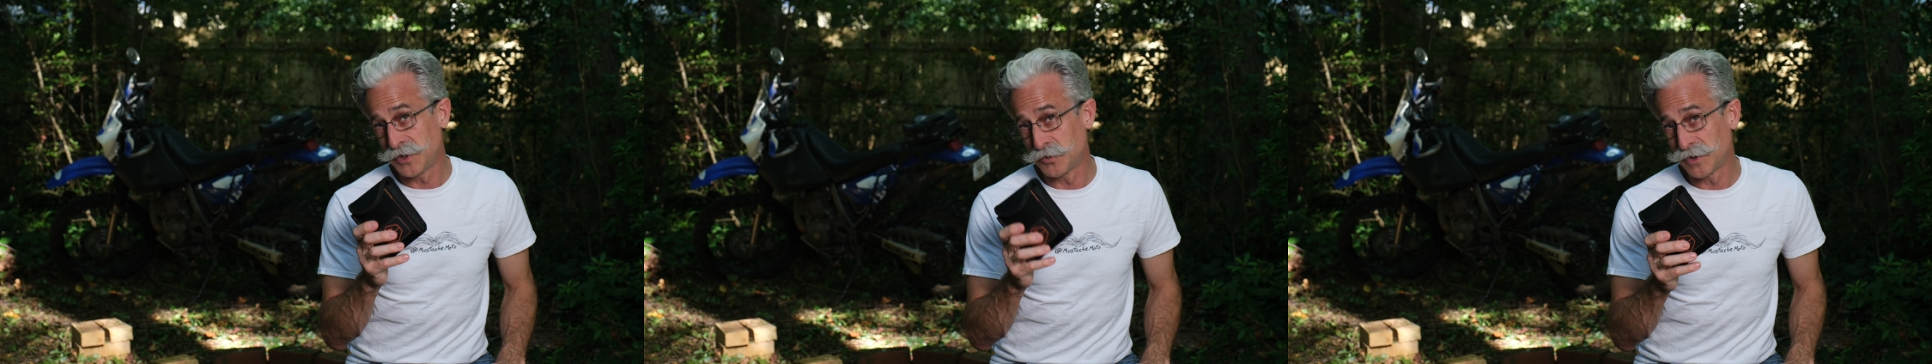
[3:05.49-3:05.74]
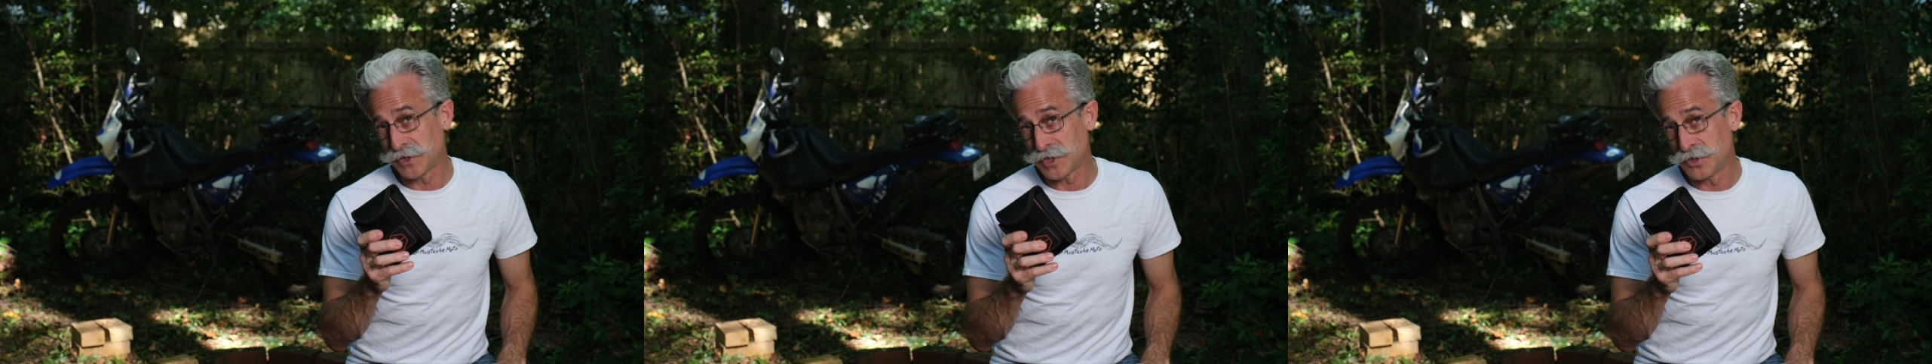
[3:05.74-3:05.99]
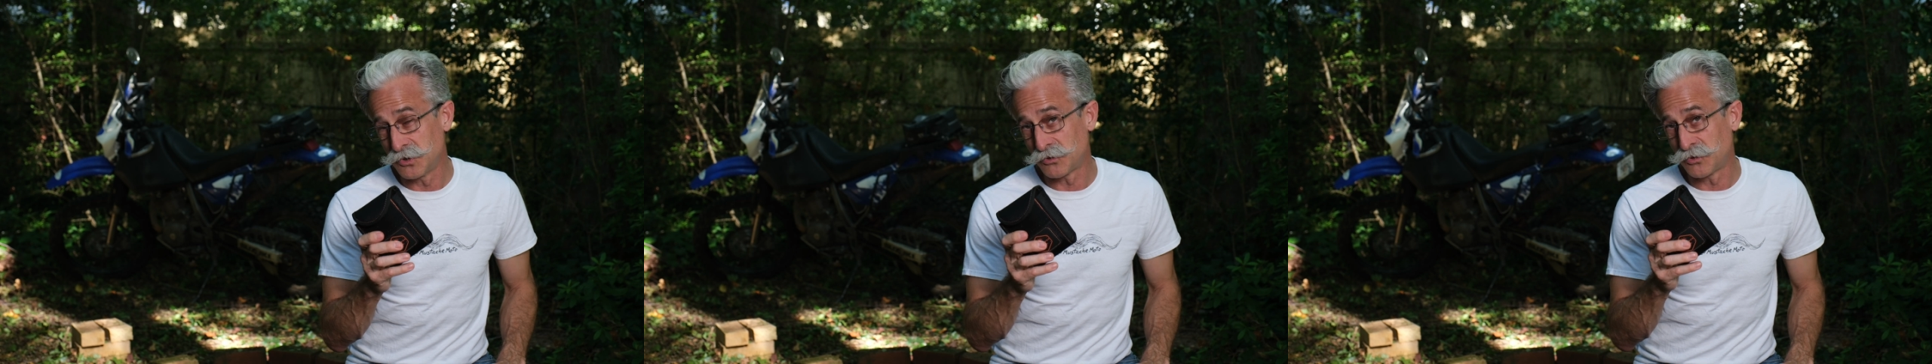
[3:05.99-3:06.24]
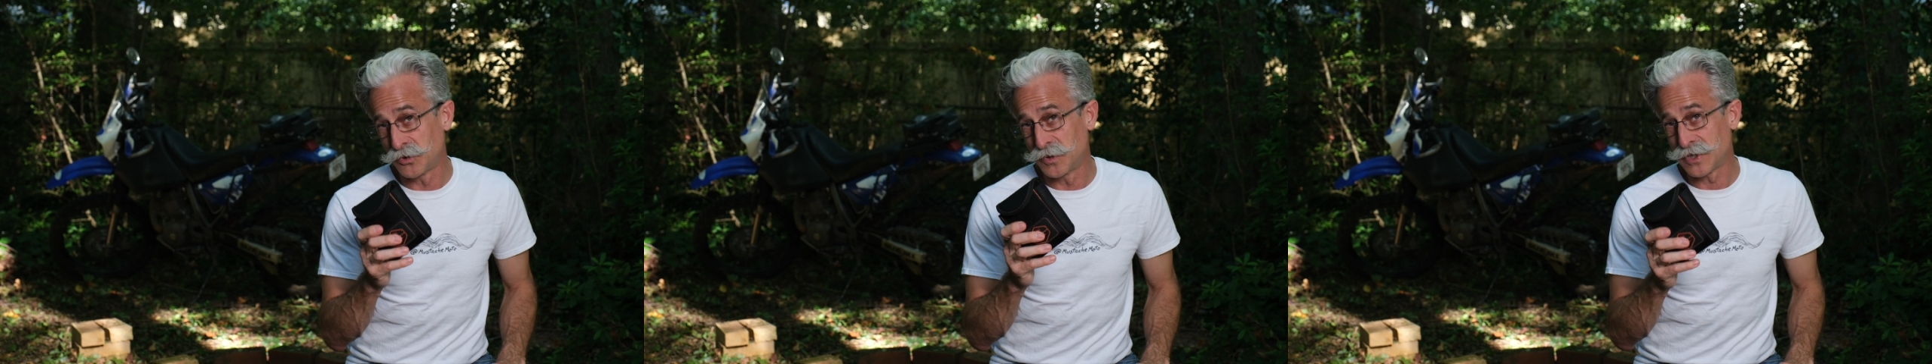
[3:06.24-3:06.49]
really
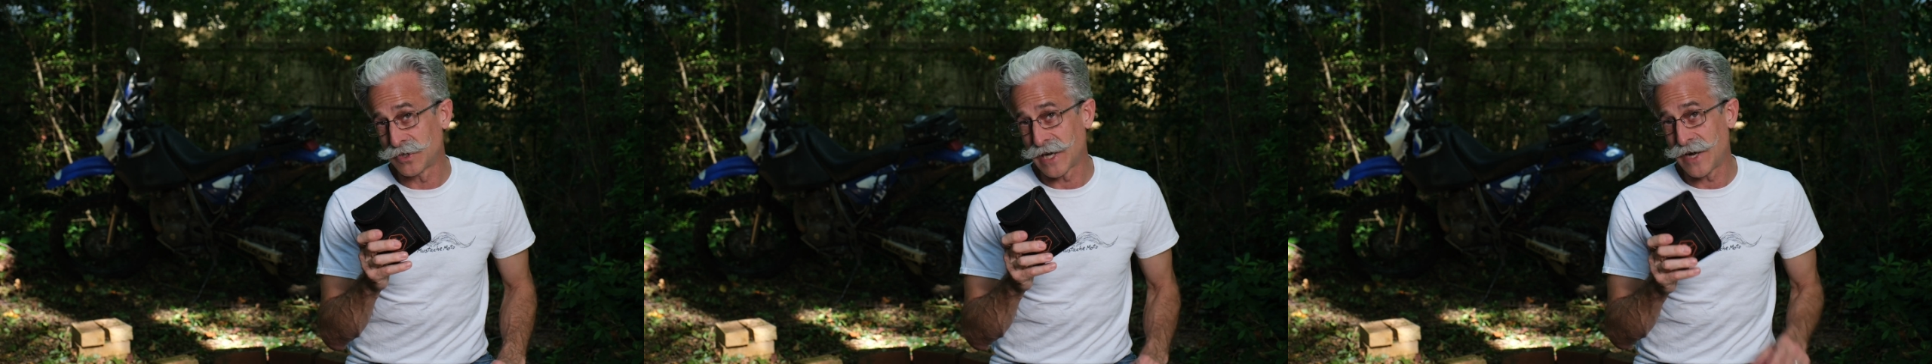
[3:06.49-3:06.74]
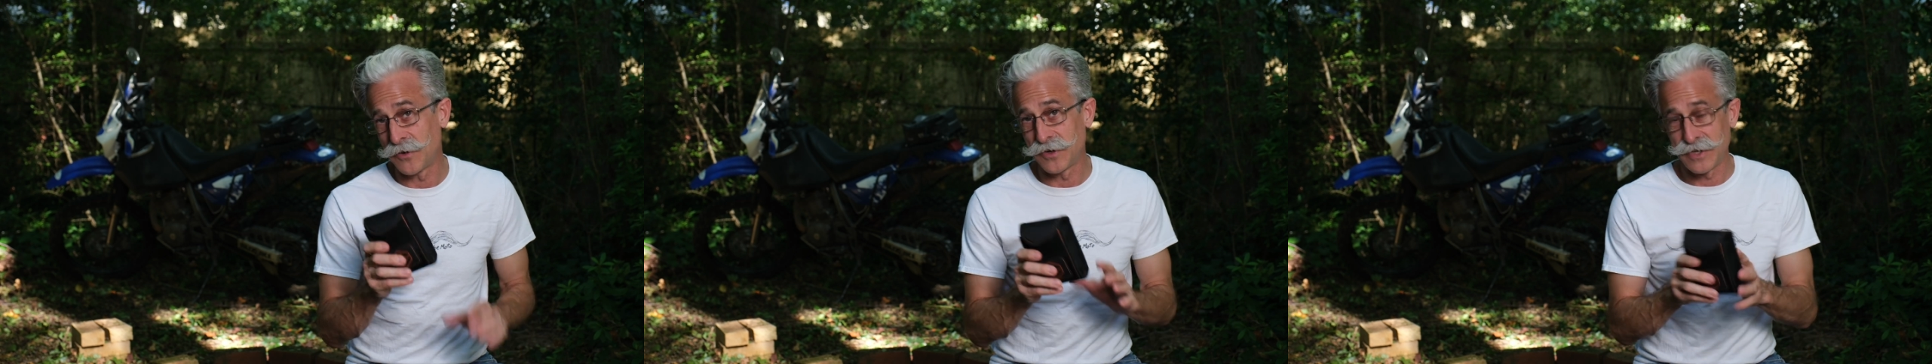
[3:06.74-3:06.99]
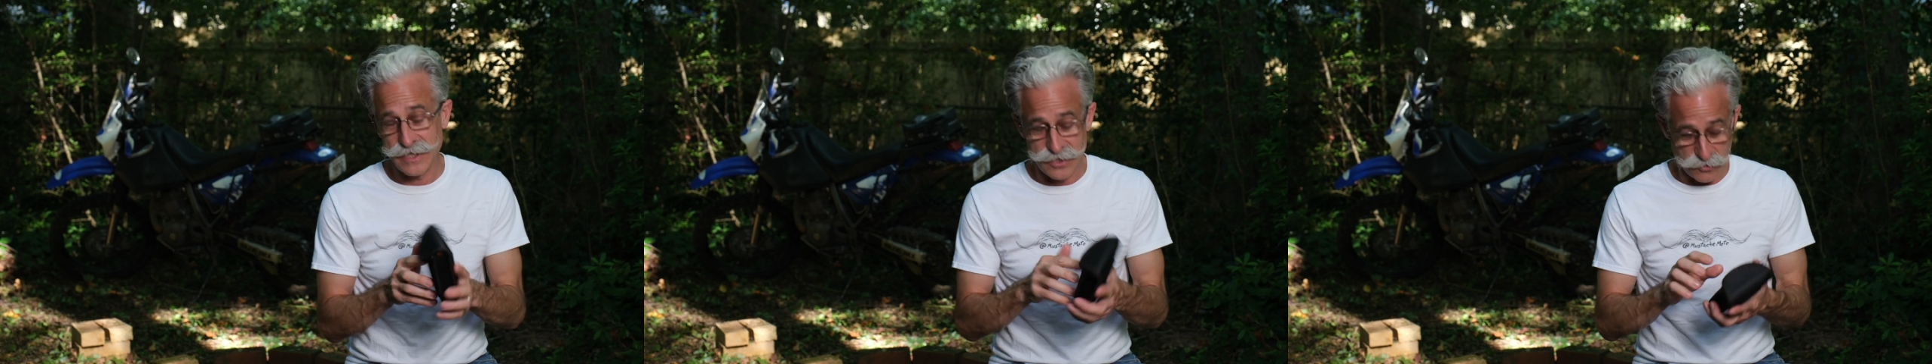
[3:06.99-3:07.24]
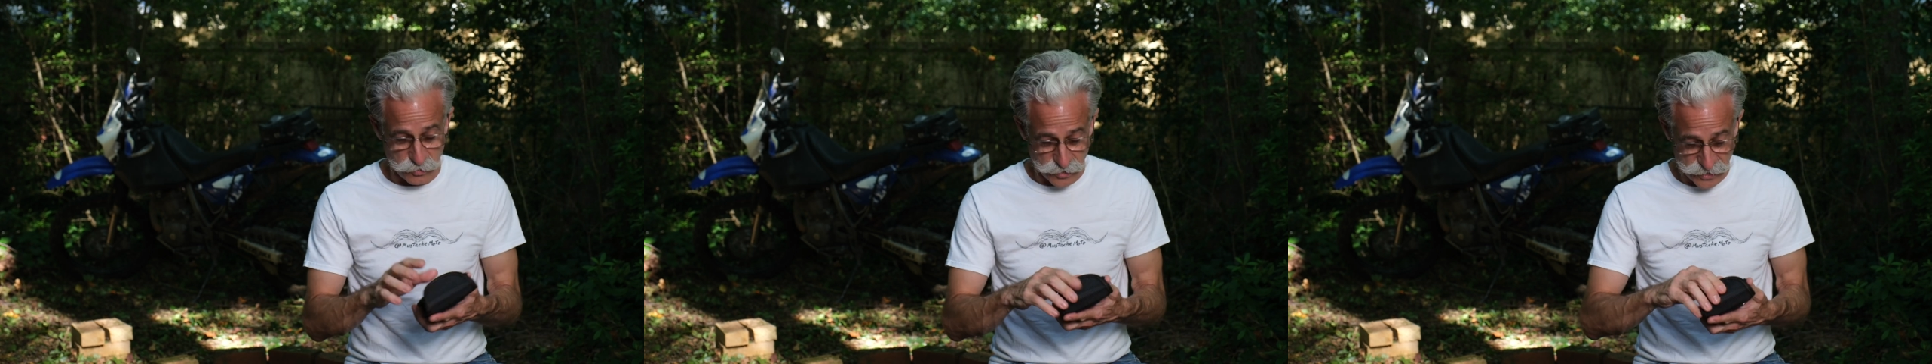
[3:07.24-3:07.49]
useful when you're out in the
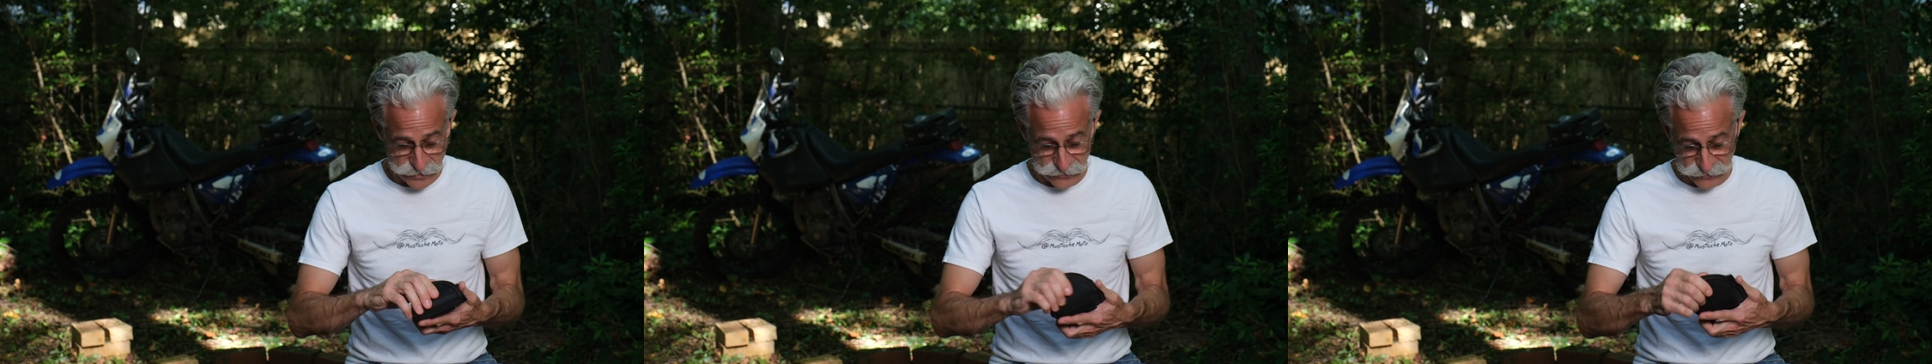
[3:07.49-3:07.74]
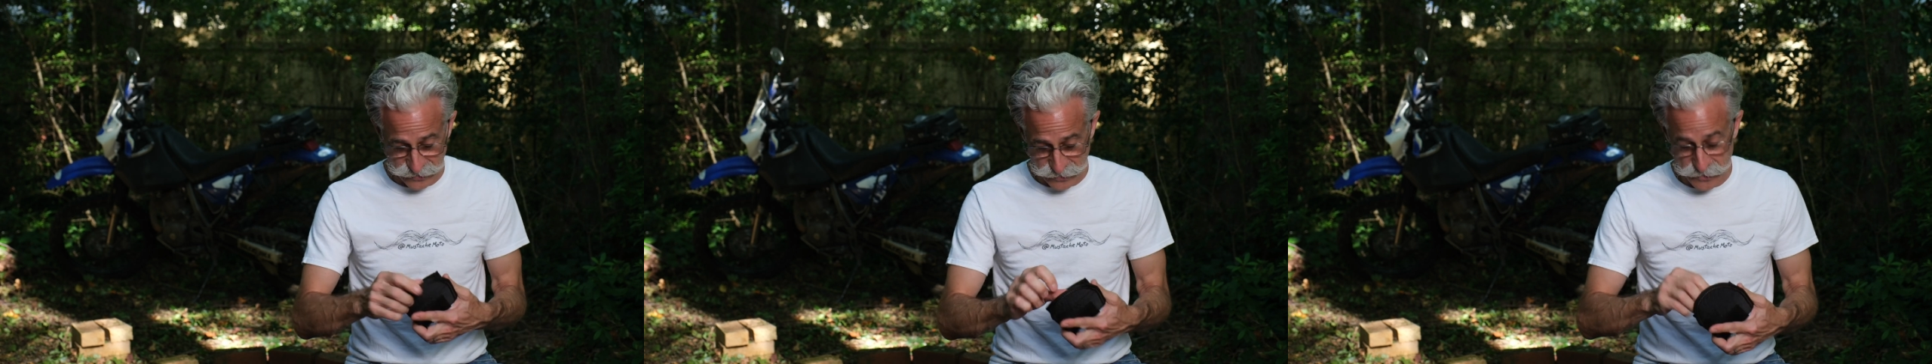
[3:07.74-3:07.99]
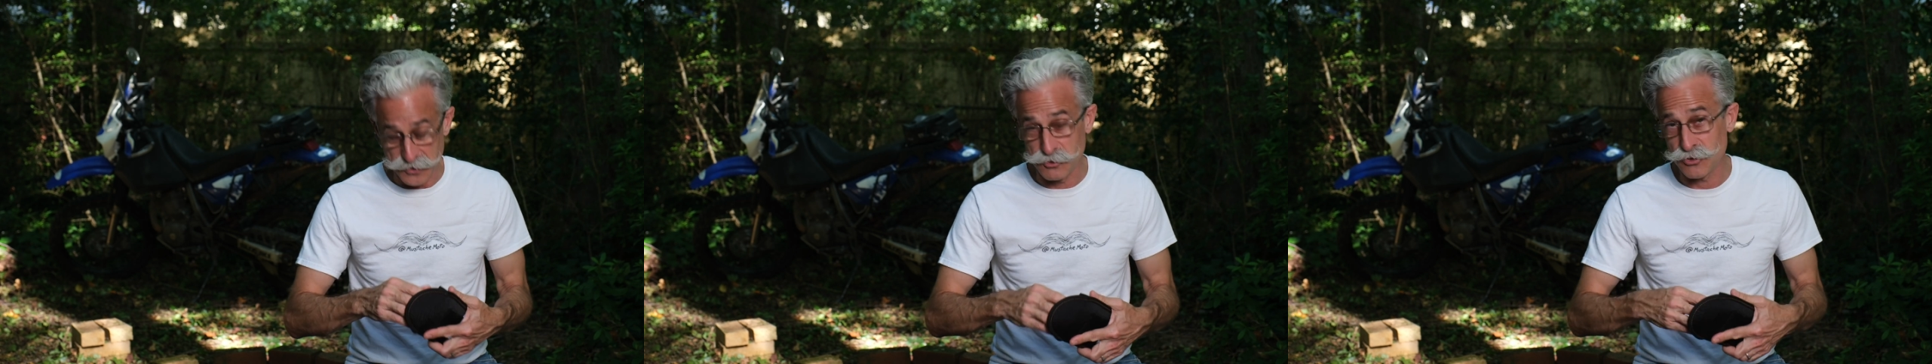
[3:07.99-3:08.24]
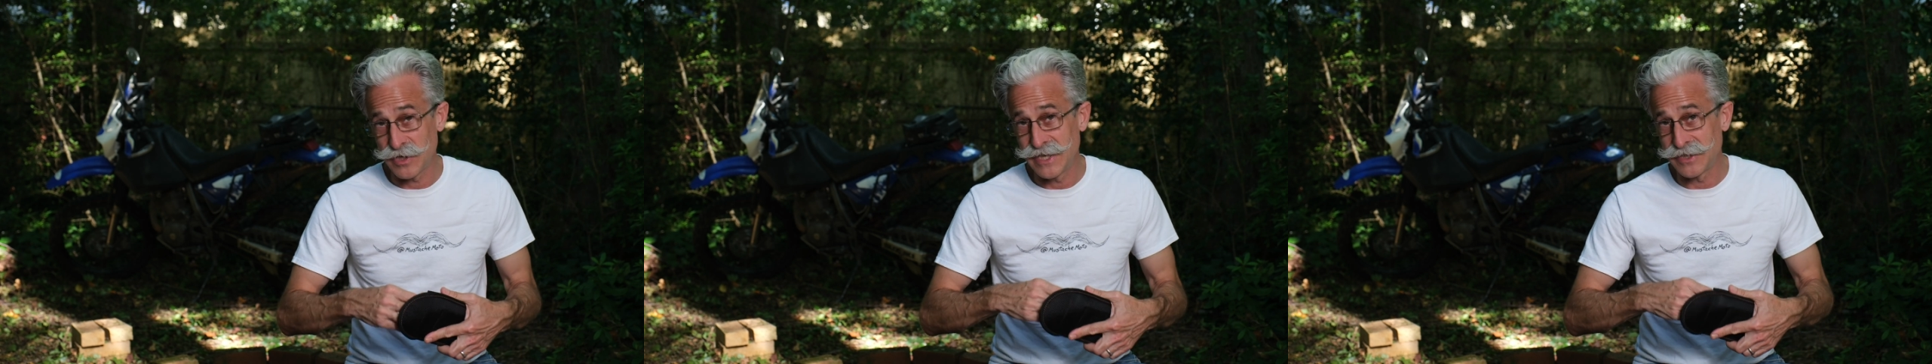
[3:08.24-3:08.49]
woods on the
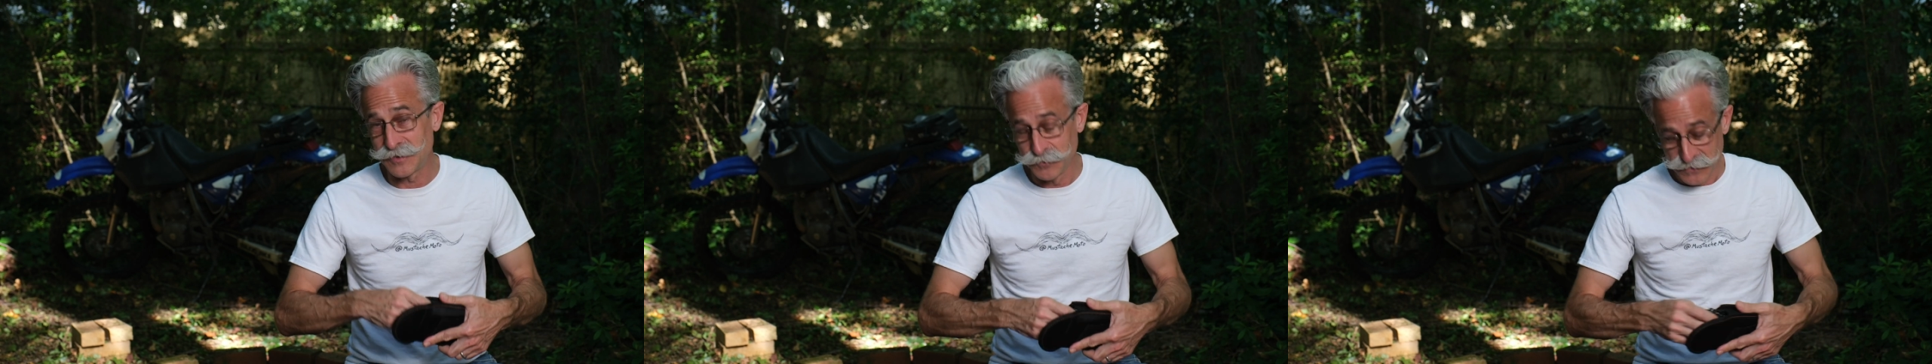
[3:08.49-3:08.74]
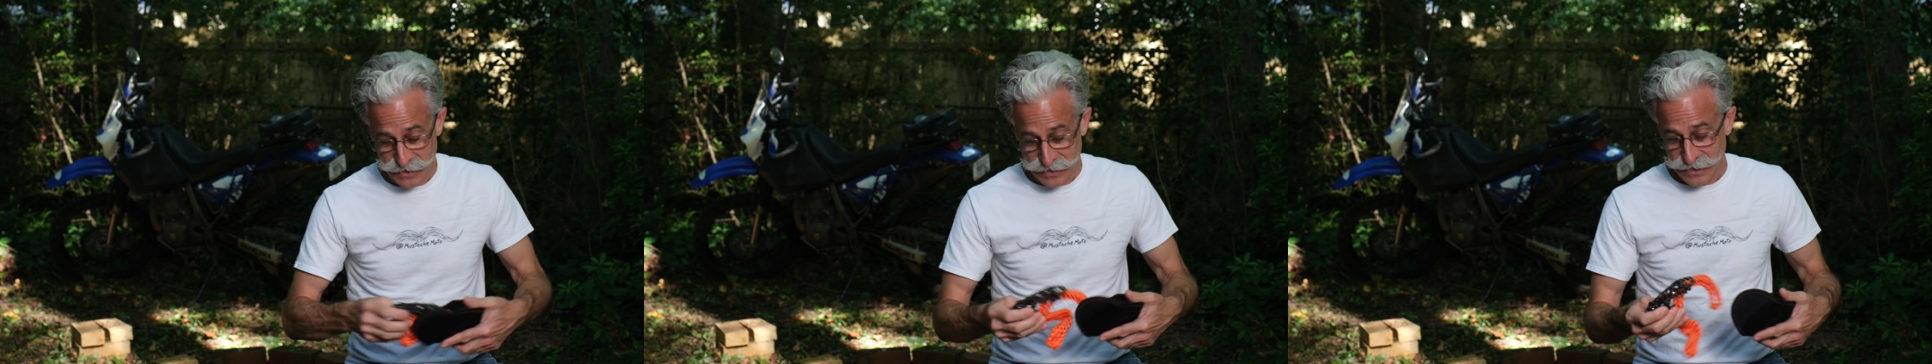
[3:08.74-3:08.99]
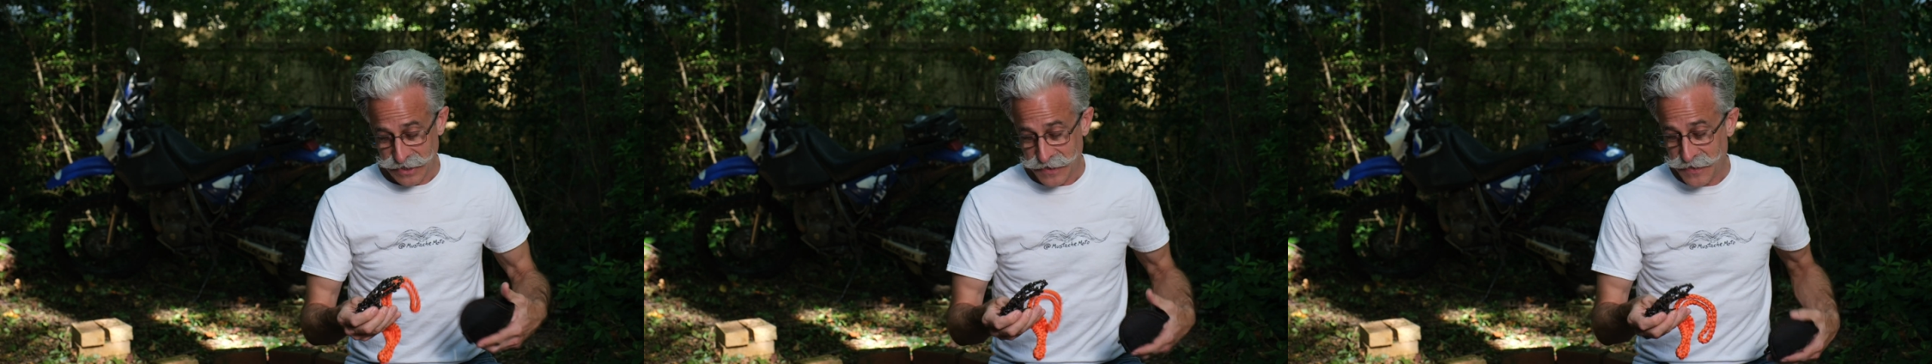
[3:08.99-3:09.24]
trail, and